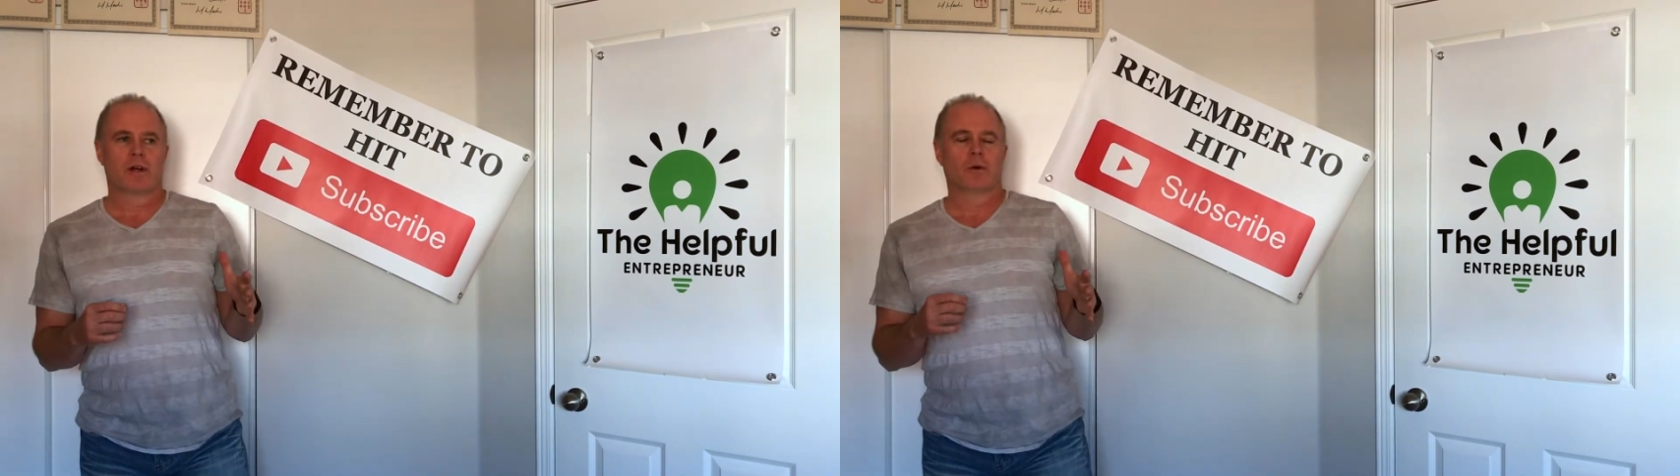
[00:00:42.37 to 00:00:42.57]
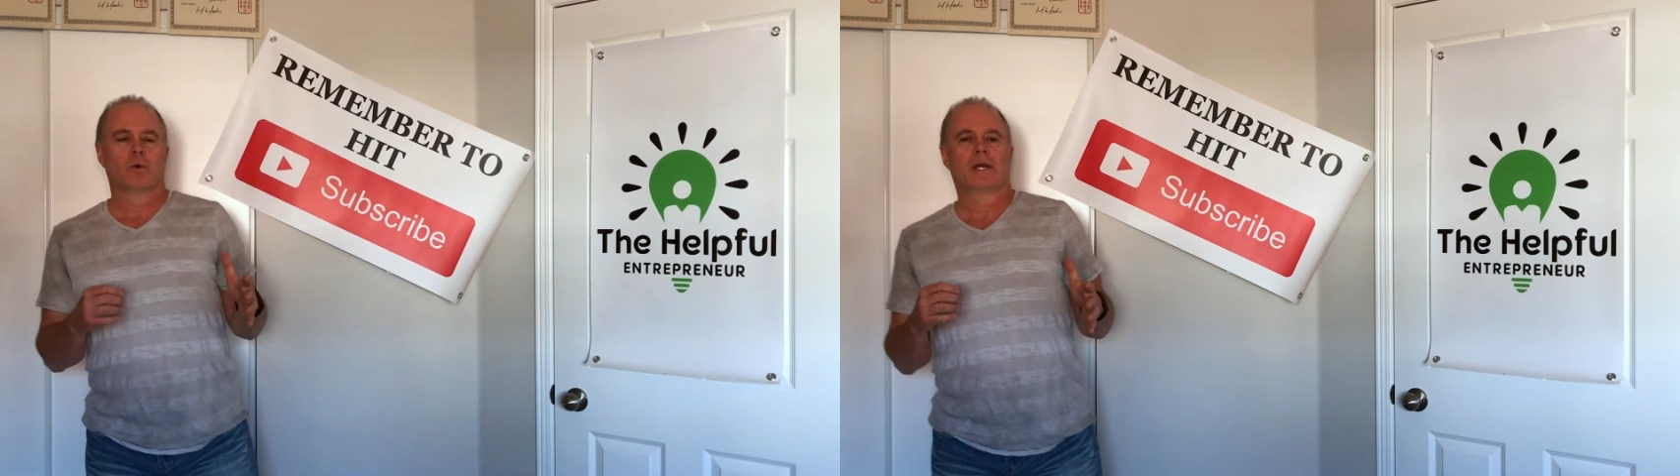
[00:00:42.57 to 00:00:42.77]

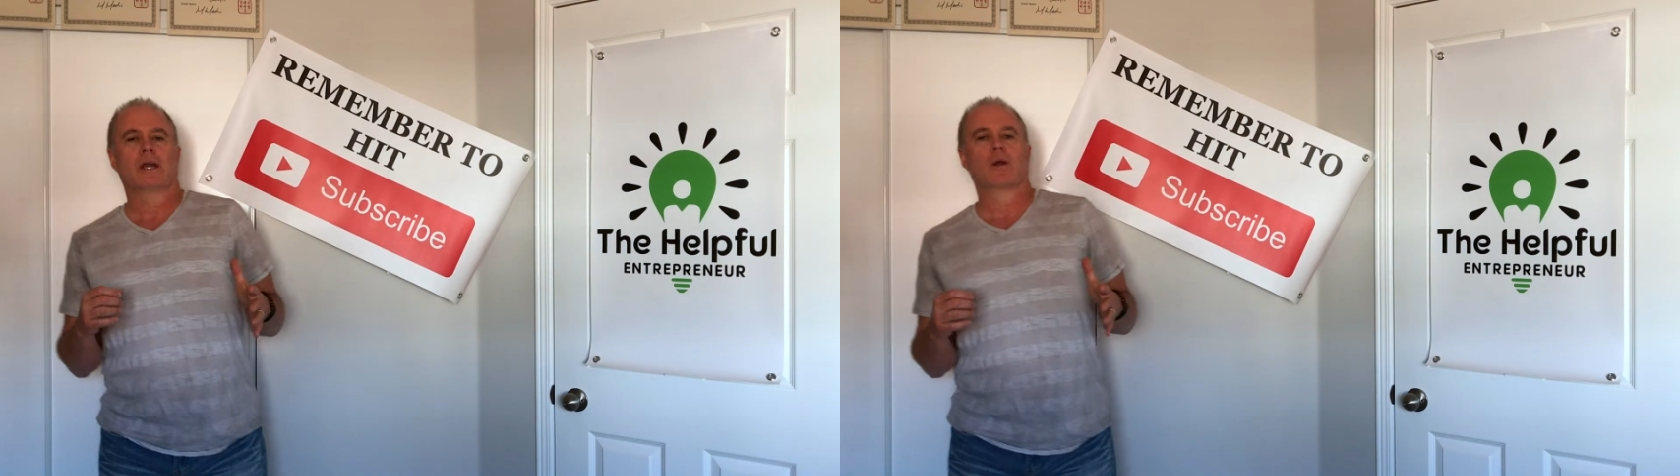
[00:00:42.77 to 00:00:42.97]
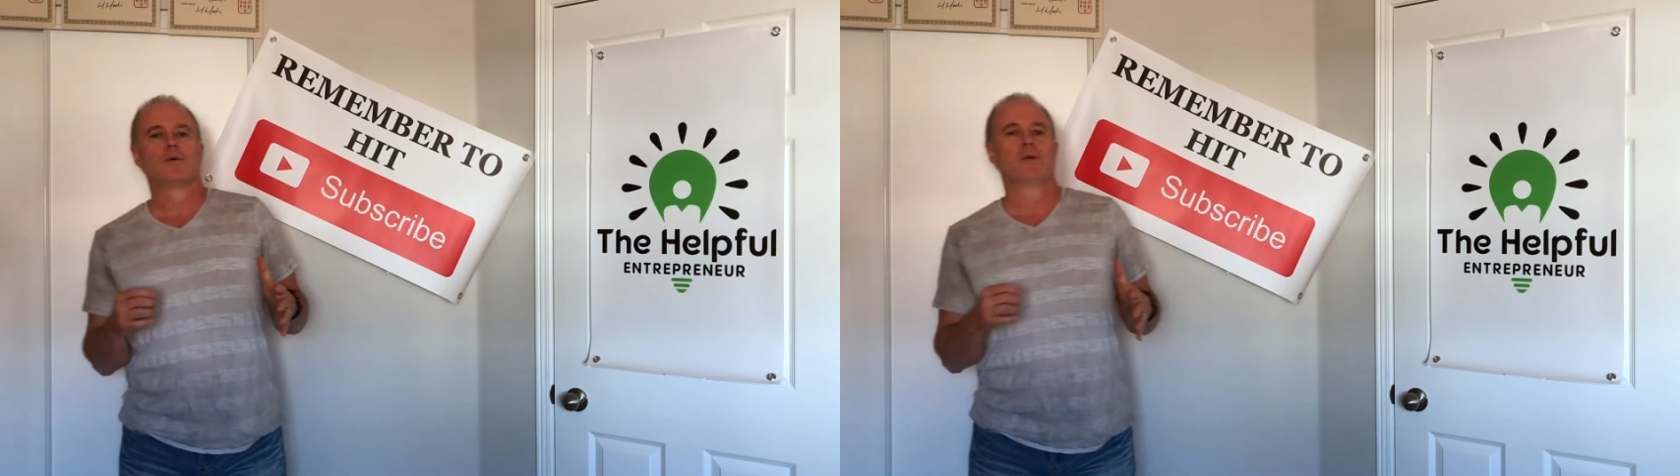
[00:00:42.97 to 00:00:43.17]
and are
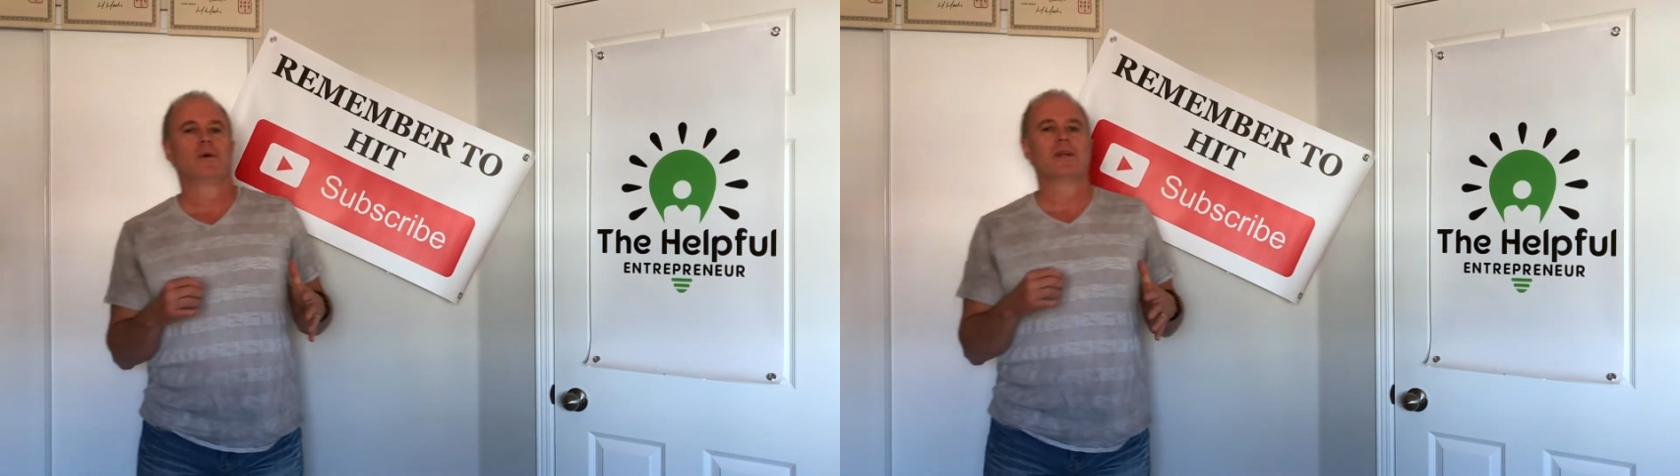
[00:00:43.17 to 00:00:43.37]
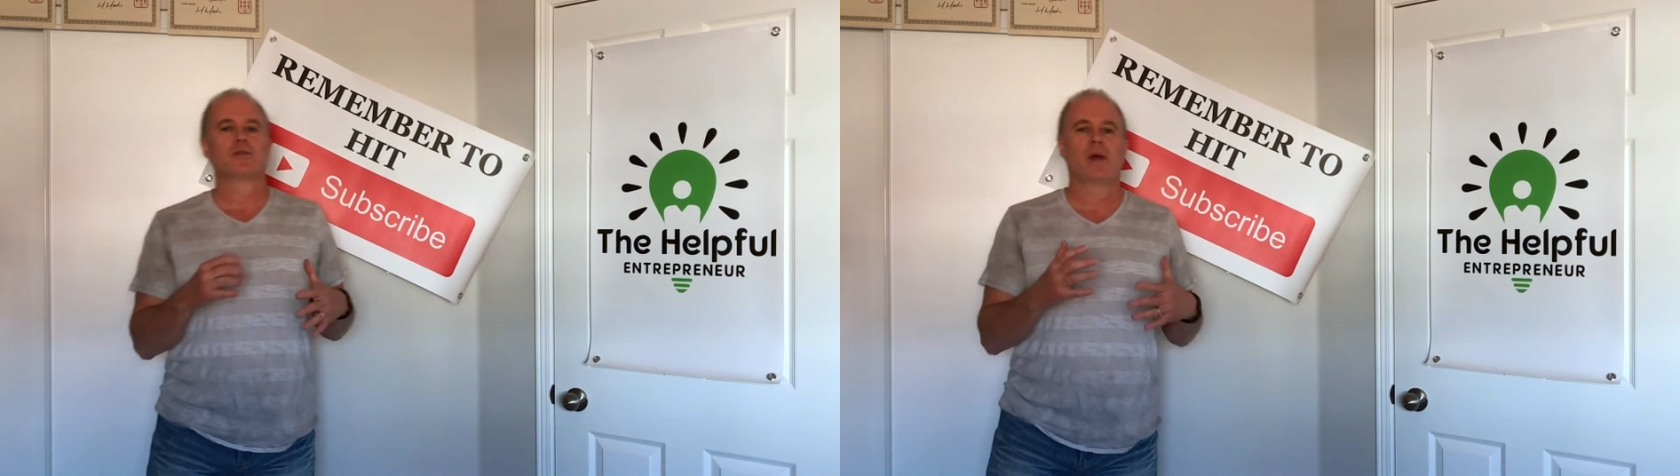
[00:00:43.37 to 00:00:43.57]
working closely
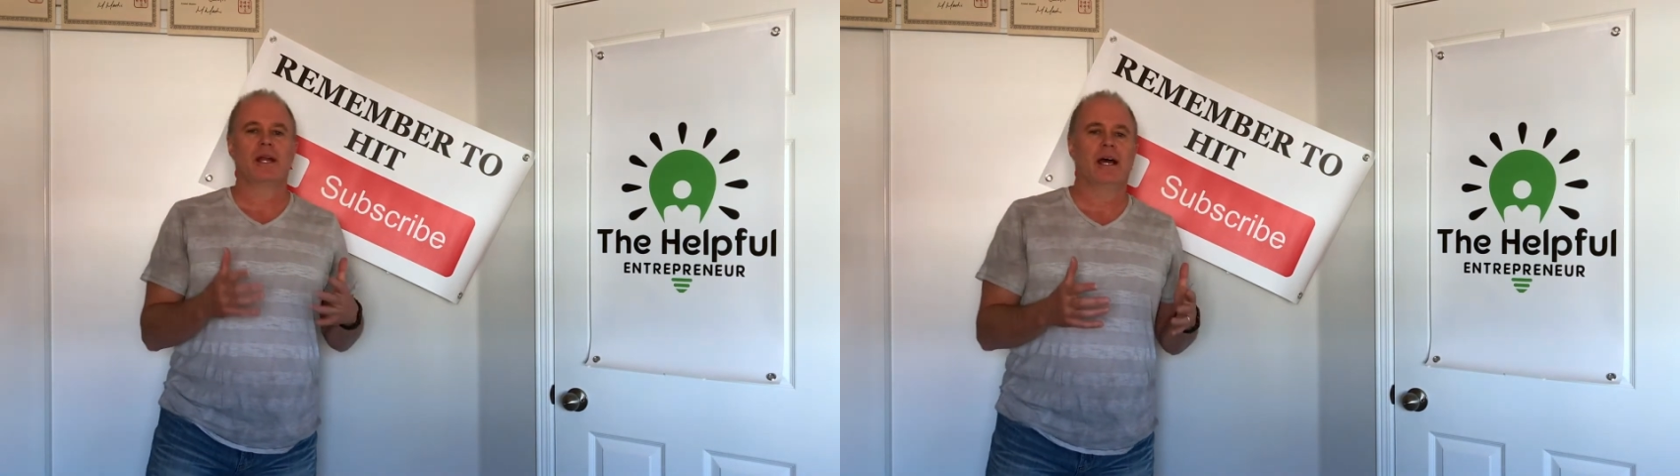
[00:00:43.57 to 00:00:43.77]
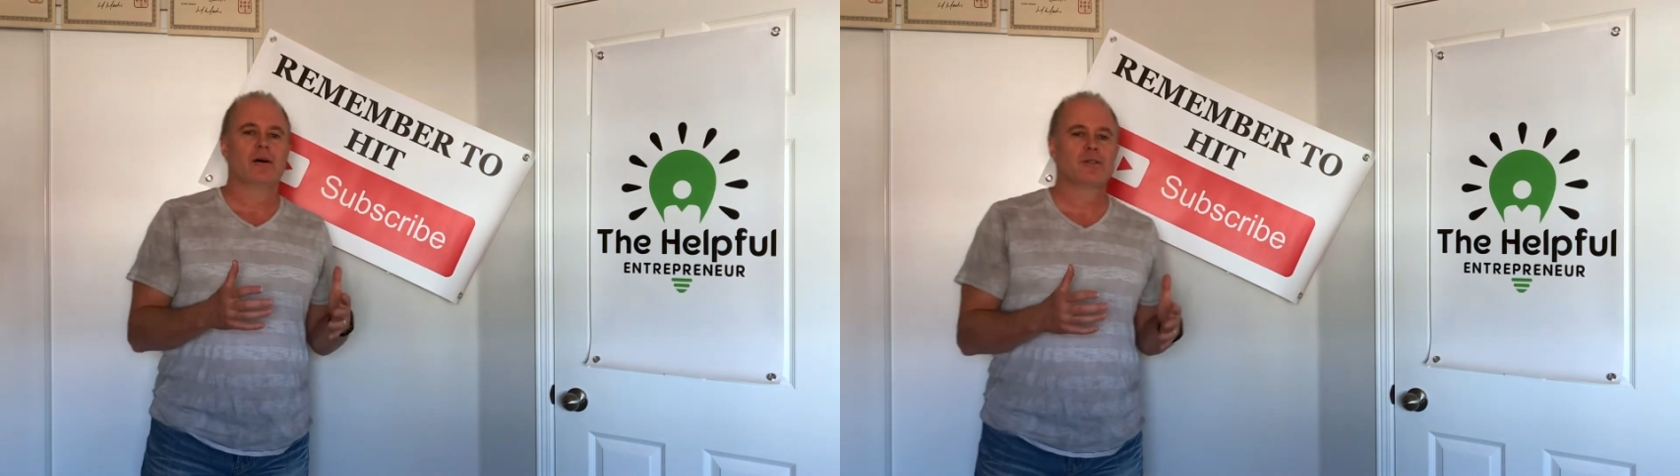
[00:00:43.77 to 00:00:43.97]
with us
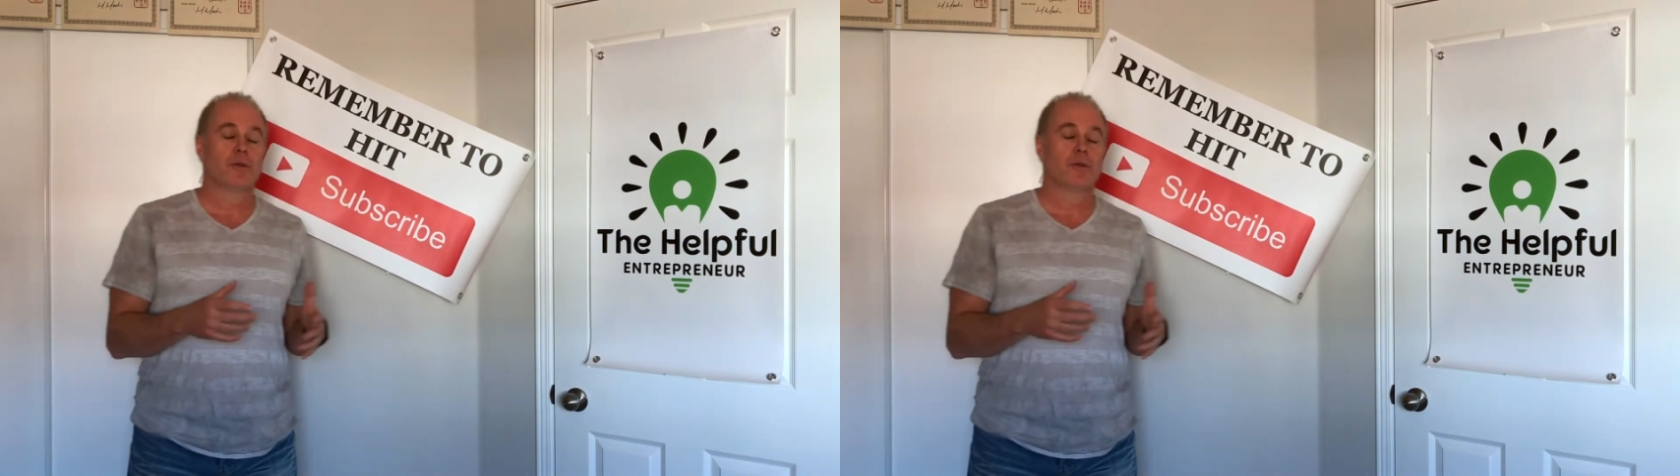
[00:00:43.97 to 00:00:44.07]
right now.